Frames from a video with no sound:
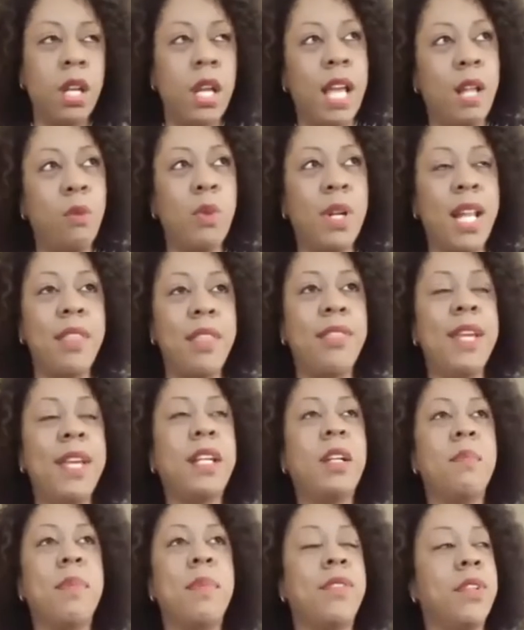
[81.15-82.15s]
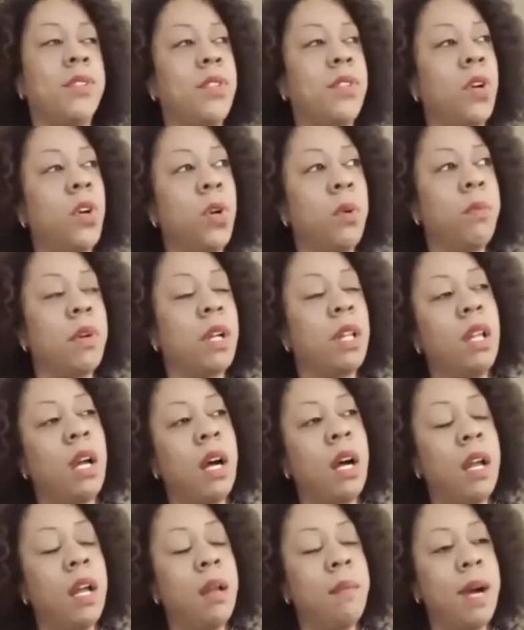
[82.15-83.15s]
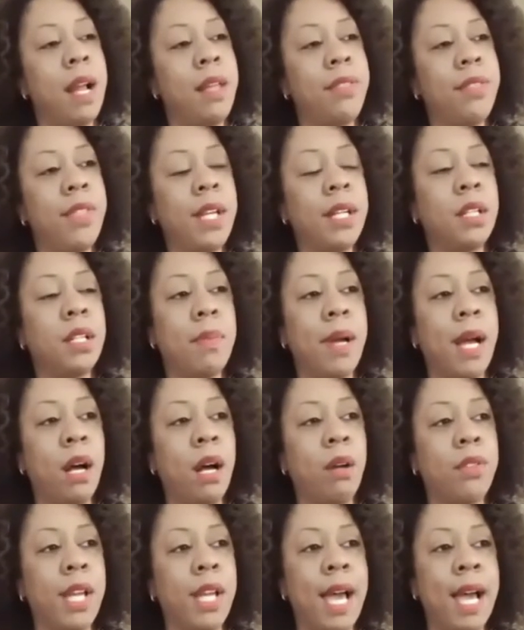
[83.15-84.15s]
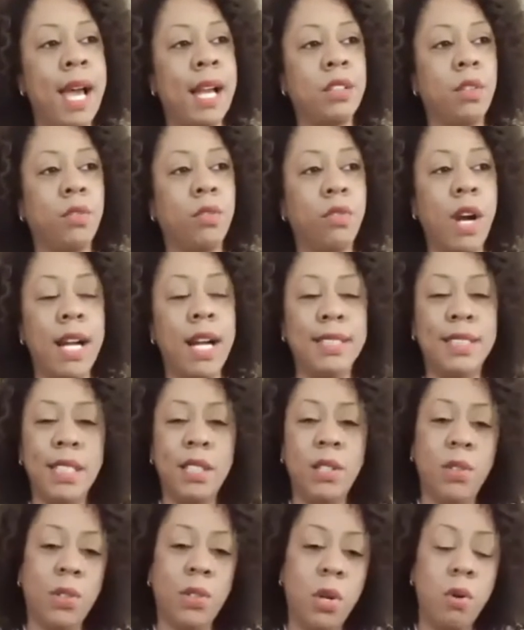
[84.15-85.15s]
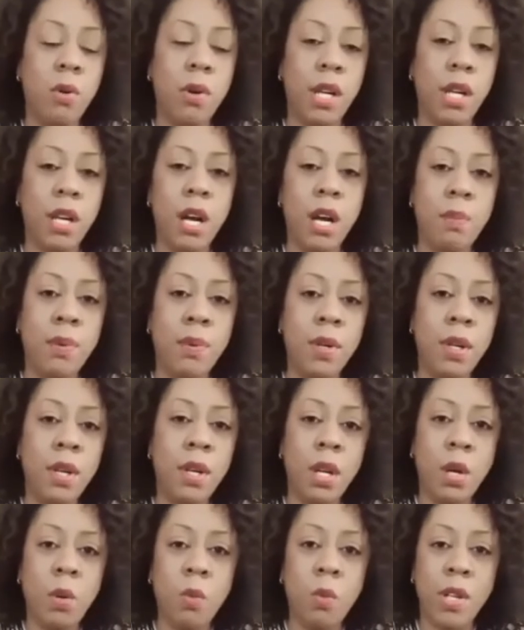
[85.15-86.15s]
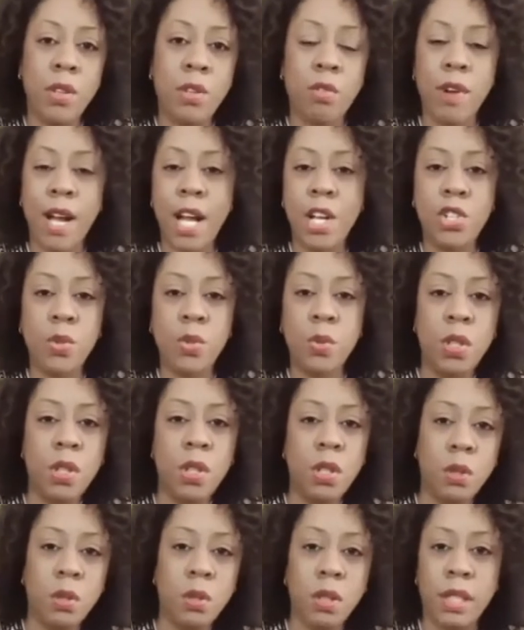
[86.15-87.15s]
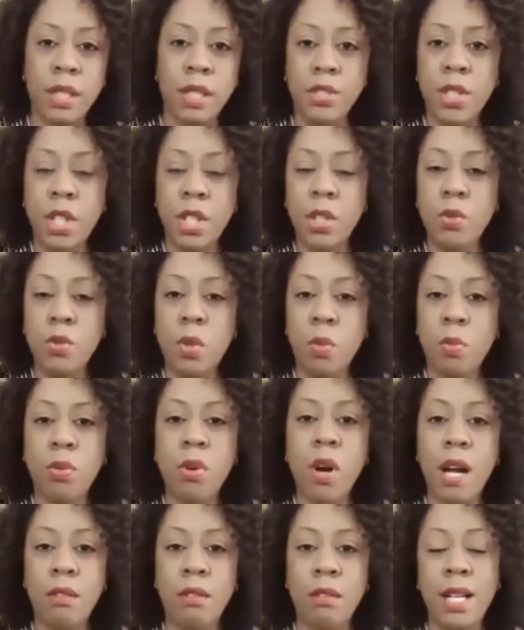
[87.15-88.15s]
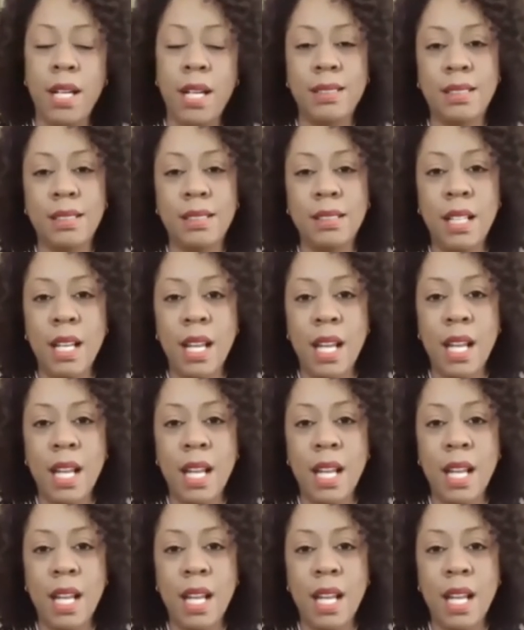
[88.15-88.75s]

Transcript: And when I think about the term climb, I think about the act of rising or going up with gradual or continual progress.